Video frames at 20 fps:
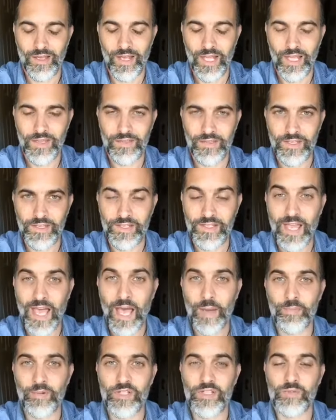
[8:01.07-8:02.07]
And this
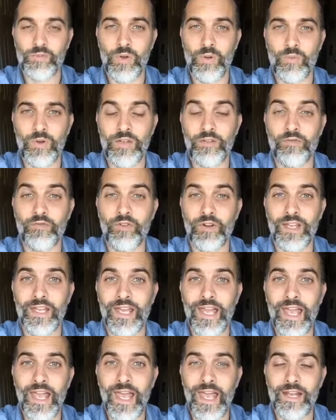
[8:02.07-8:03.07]
happens when we
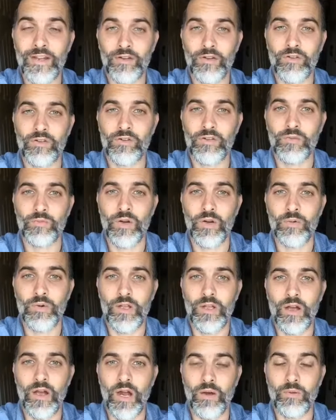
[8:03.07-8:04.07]
forget who and what
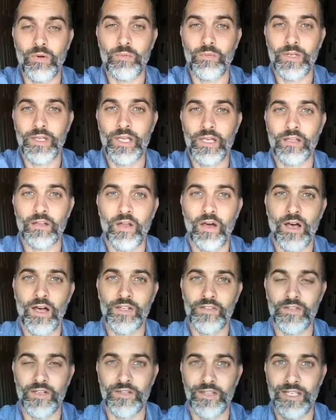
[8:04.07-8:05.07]
we are, when we get
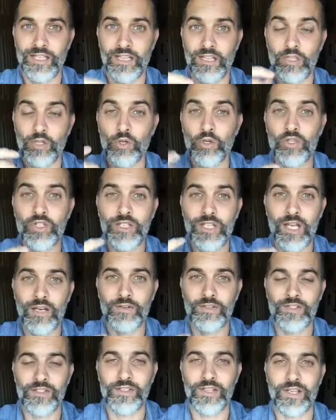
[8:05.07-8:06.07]
lost in the
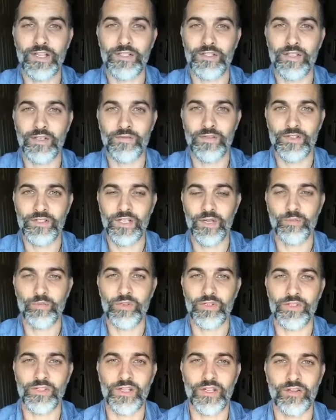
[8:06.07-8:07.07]
illusionary sense of a
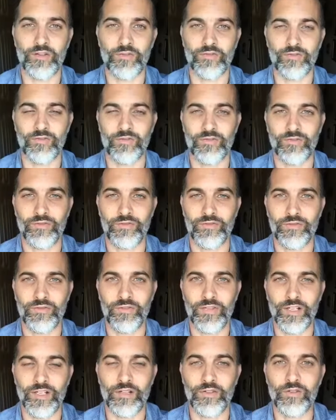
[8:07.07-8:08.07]
separate self.
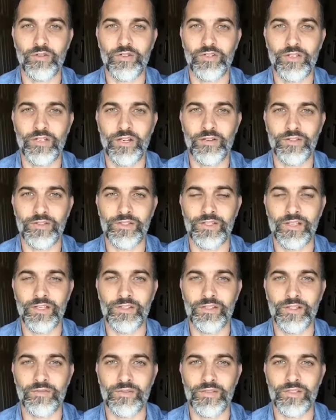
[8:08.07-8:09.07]
The illusionary
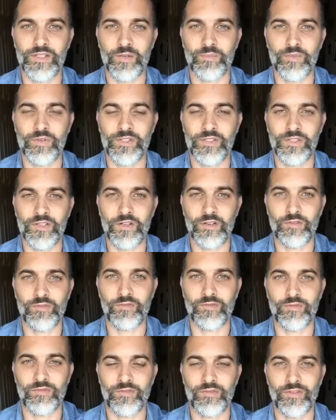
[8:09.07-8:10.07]
sense of a separate
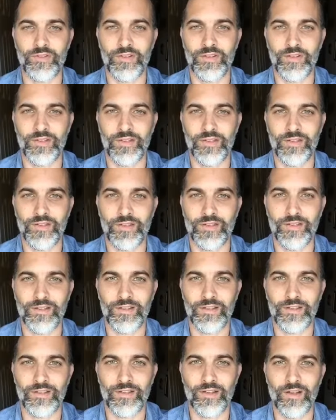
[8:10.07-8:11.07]
self,
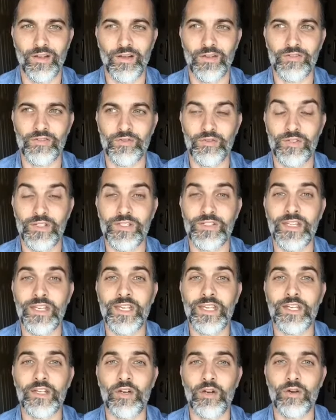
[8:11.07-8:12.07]
also known as
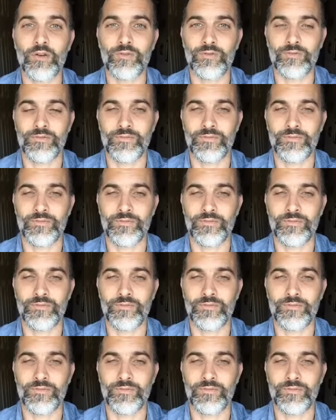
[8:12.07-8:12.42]
the ego.